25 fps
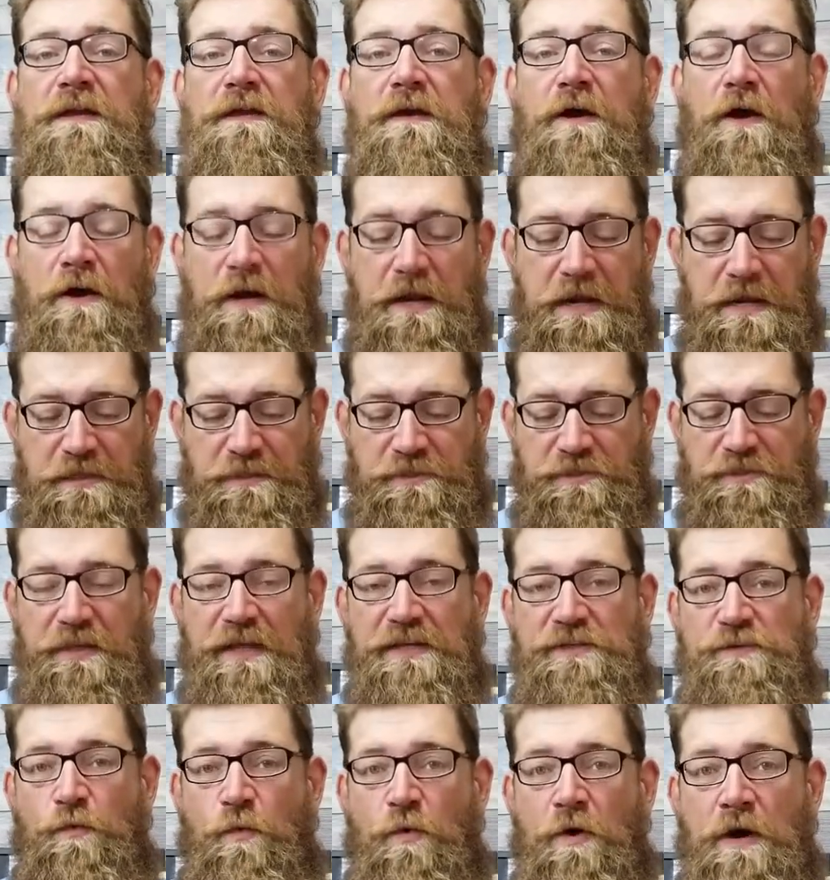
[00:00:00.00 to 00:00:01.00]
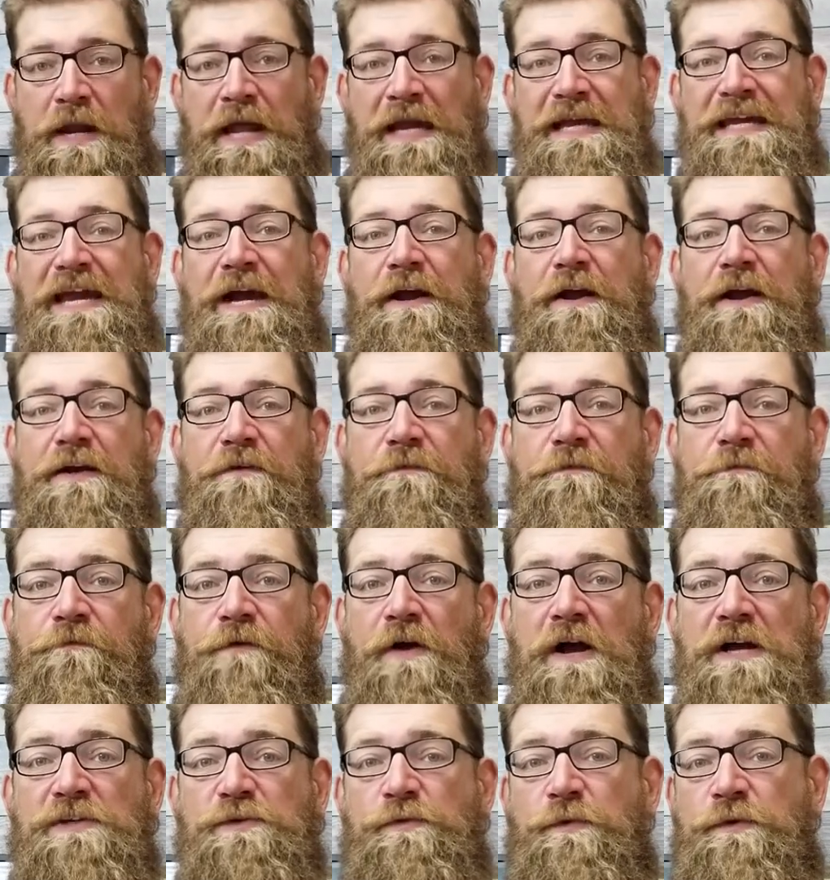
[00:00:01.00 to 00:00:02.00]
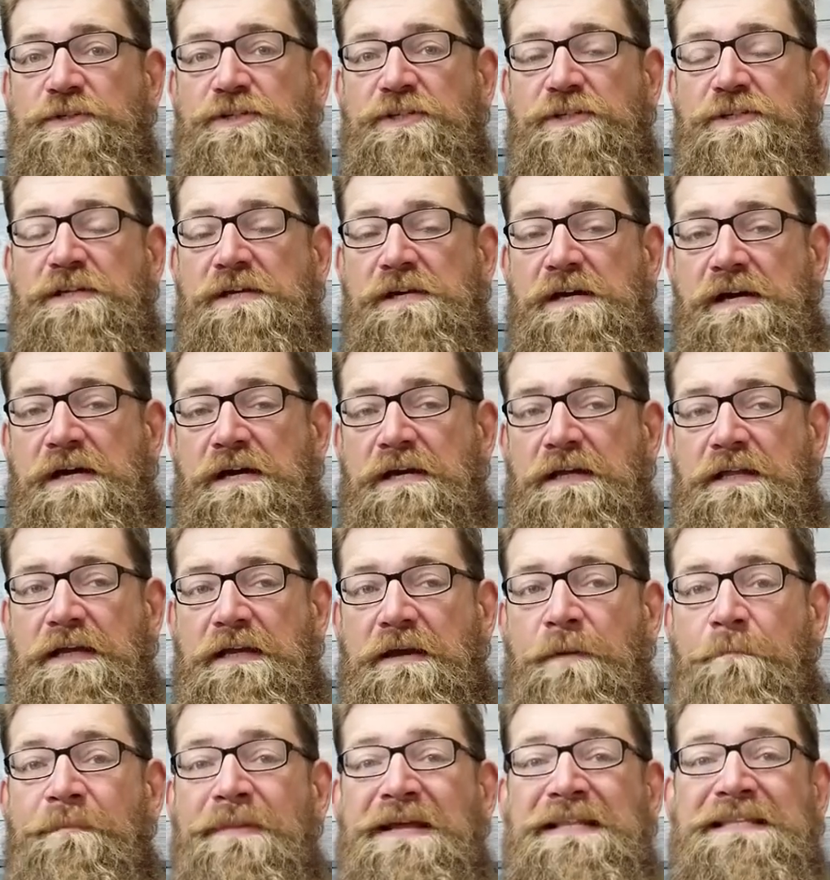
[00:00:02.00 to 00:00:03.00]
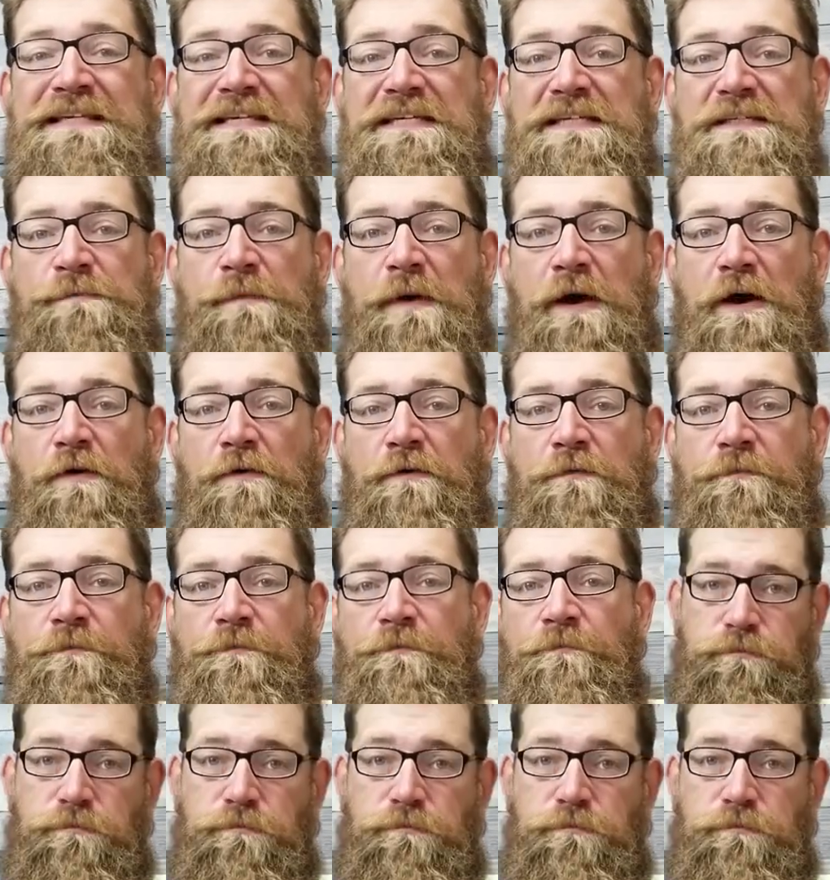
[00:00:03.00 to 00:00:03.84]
All right, so that's one. I carry a fresh, which is like a minty smell.